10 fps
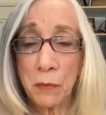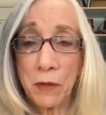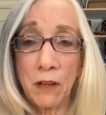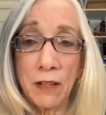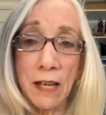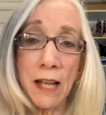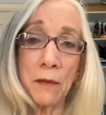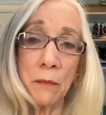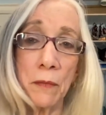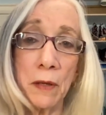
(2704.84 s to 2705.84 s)
about
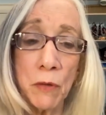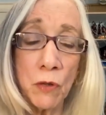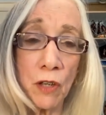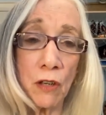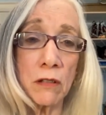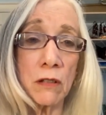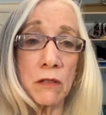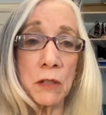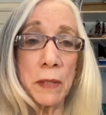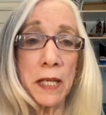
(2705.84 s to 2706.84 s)
online, maybe you could also
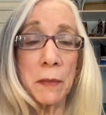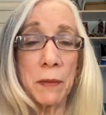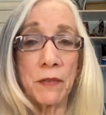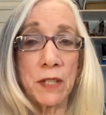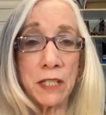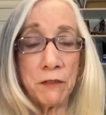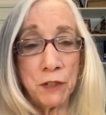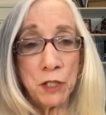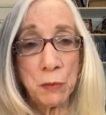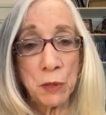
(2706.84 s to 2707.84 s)
speak about the
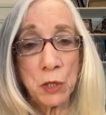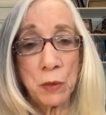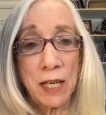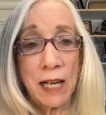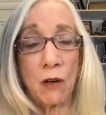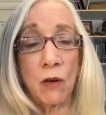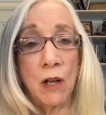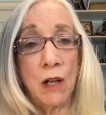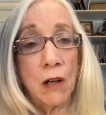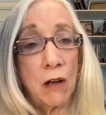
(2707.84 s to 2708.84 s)
difference between how
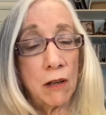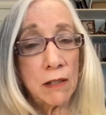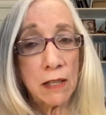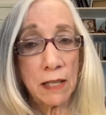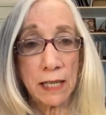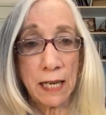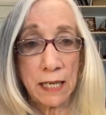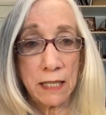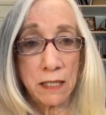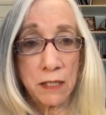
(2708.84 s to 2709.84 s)
online
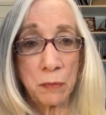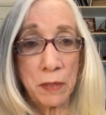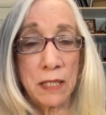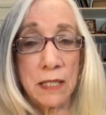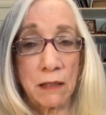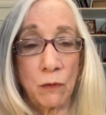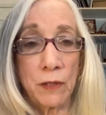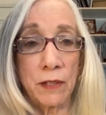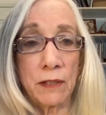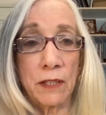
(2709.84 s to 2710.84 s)
hate is being dealt
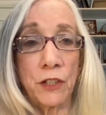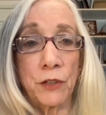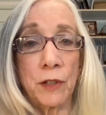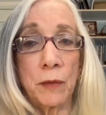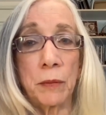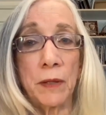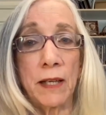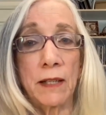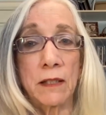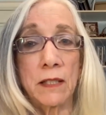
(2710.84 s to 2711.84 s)
with in Europe
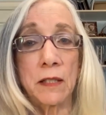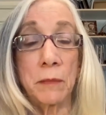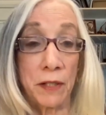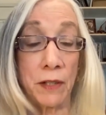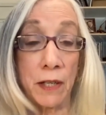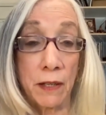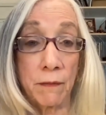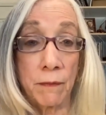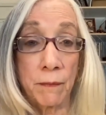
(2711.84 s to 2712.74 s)
and in America.